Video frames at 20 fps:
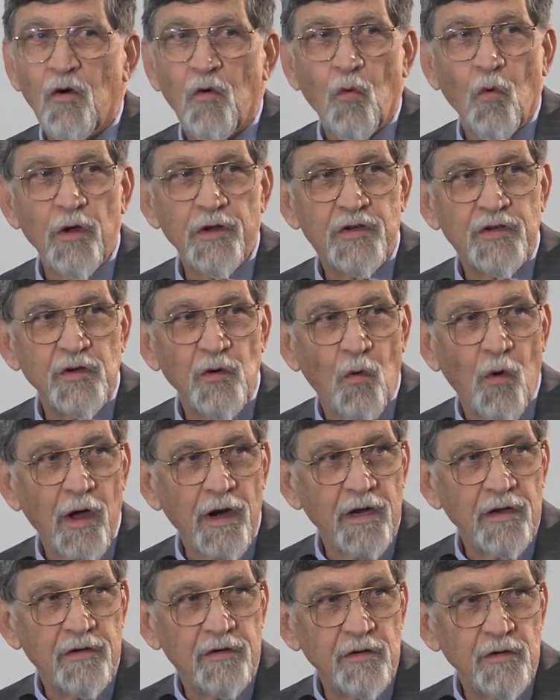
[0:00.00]
what you
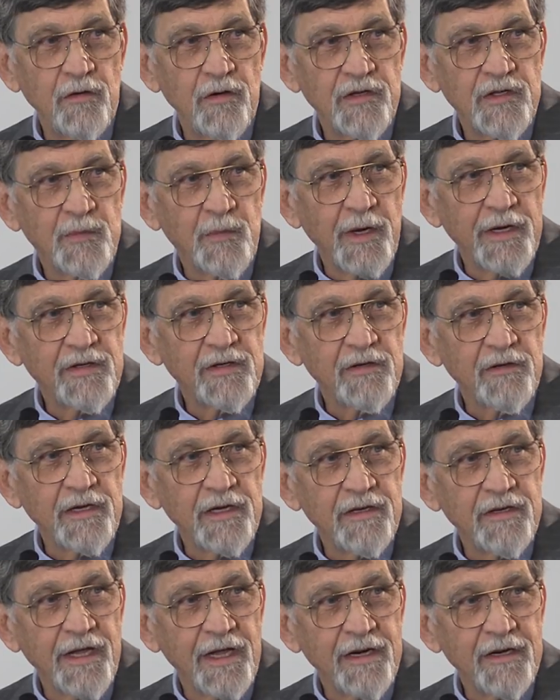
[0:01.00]
want to do, especially
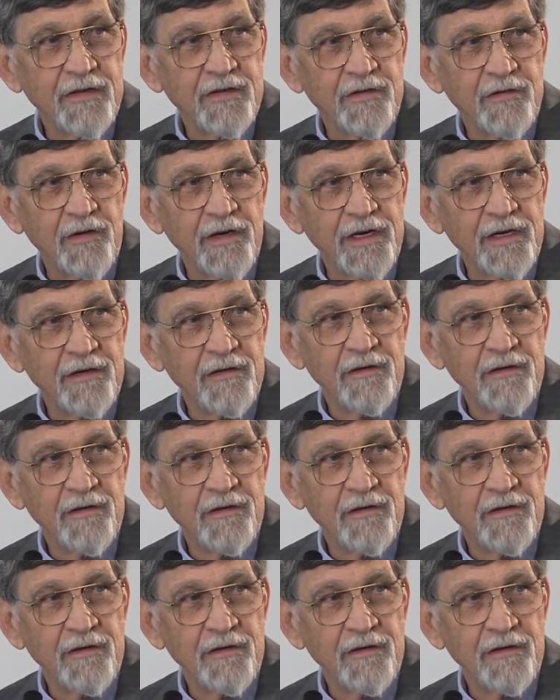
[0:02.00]
in dentistry.